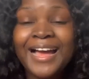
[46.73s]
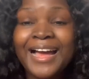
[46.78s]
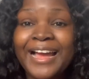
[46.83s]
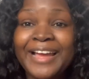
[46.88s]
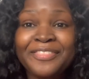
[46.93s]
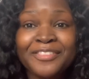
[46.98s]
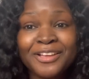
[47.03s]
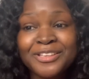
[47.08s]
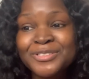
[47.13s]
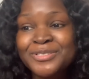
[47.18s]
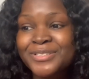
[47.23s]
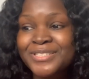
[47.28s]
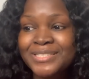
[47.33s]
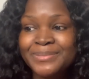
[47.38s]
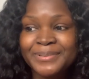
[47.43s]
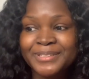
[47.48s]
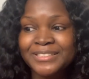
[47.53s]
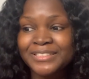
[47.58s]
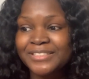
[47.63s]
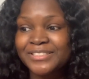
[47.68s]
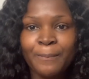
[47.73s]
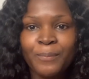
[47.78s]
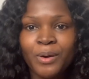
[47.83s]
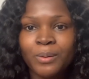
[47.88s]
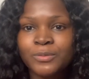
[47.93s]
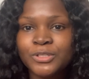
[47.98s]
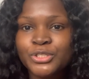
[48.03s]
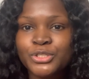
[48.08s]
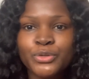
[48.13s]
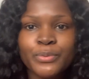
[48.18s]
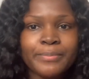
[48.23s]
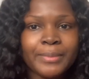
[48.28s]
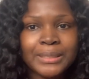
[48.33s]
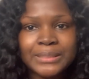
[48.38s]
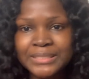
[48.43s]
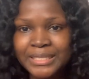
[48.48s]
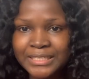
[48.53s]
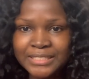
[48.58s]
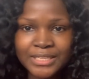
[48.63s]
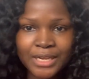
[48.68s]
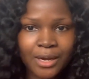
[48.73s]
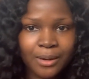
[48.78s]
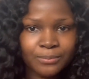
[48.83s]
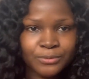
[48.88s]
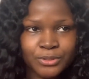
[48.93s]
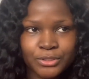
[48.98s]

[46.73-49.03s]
I thought to do this because I promised to mix things up,